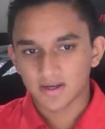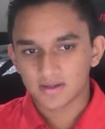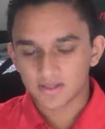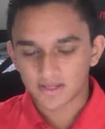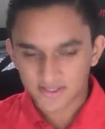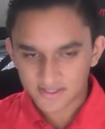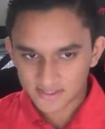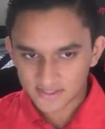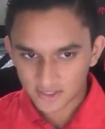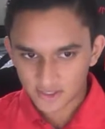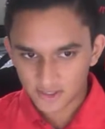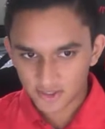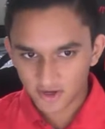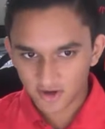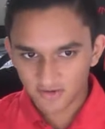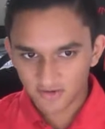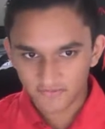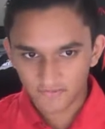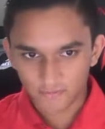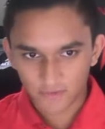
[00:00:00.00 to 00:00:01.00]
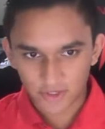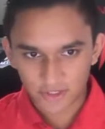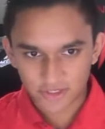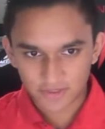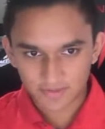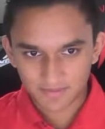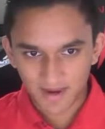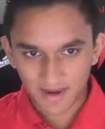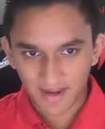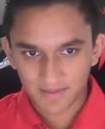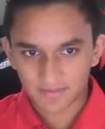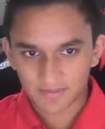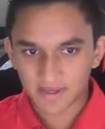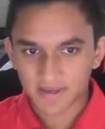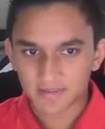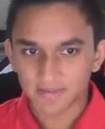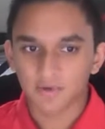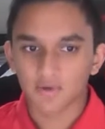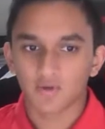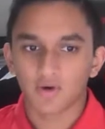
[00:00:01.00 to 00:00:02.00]
Let us start off with
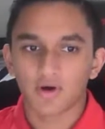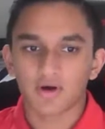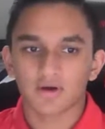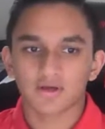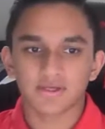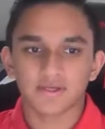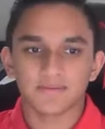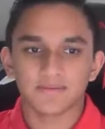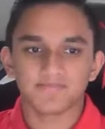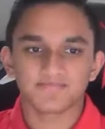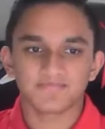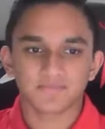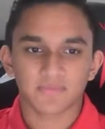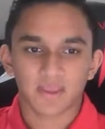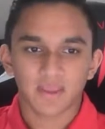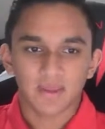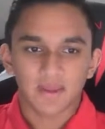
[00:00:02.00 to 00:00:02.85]
Miami and Milwaukee.